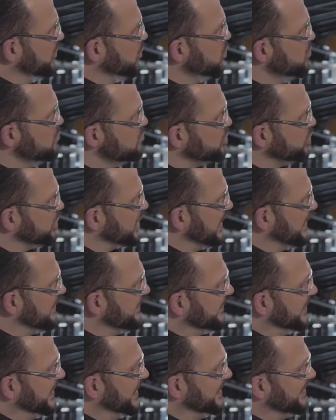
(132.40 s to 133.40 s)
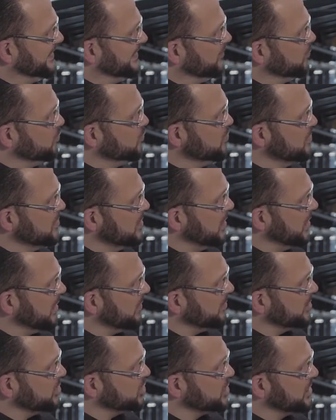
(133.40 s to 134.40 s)
The switching times here are
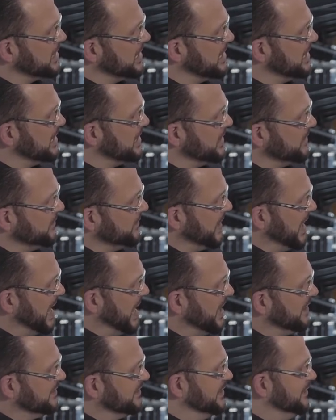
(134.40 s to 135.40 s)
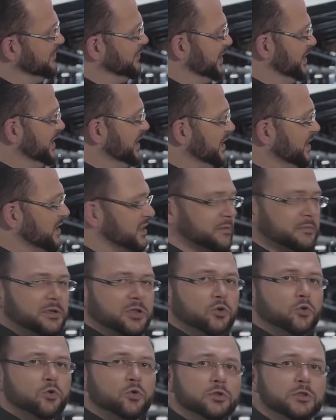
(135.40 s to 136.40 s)
unbelievably fast and have a fixed
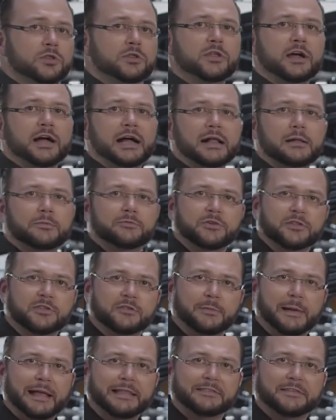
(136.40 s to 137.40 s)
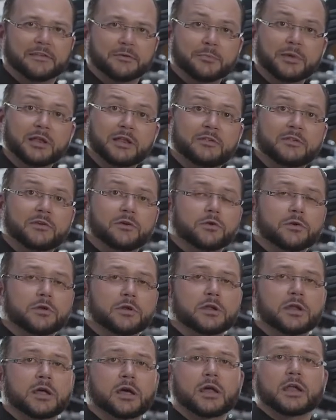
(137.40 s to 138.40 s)
definition, namely in under
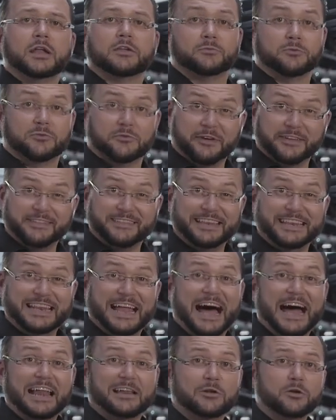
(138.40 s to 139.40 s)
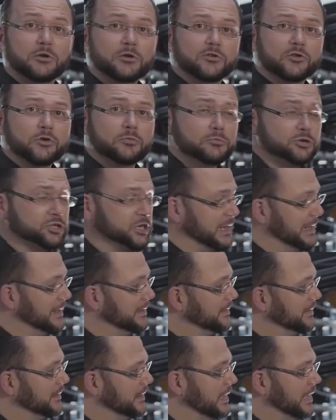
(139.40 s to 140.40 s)
20 milliseconds. It basically
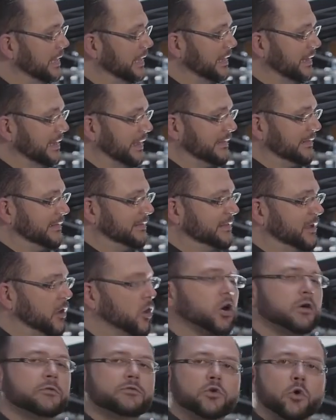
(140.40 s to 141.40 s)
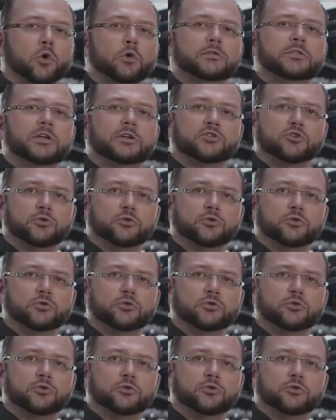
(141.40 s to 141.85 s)
has to be a seamless switch.